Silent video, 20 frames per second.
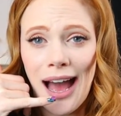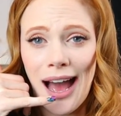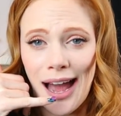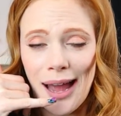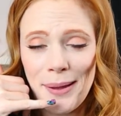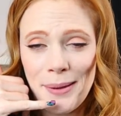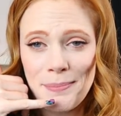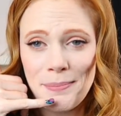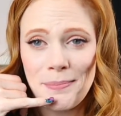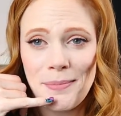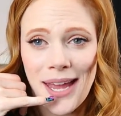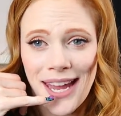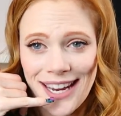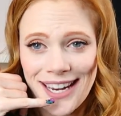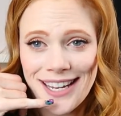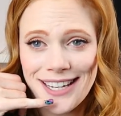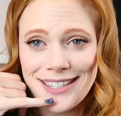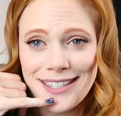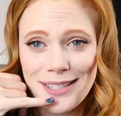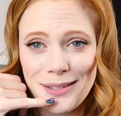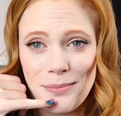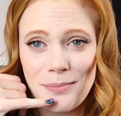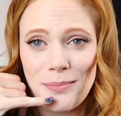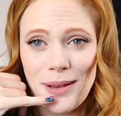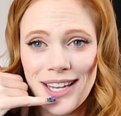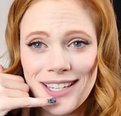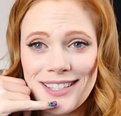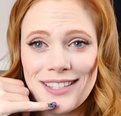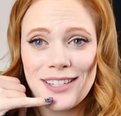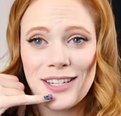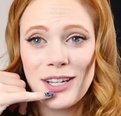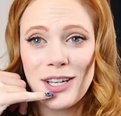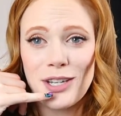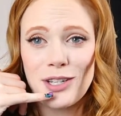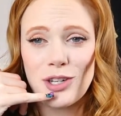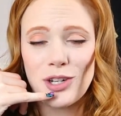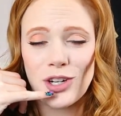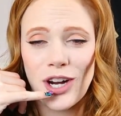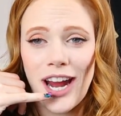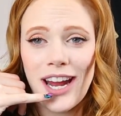I made it to
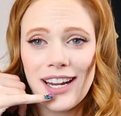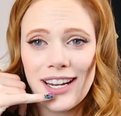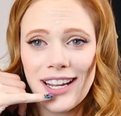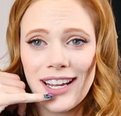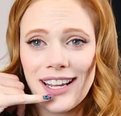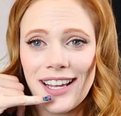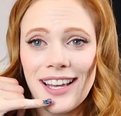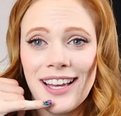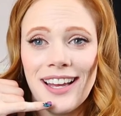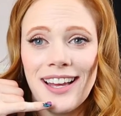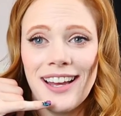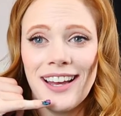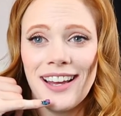basic training.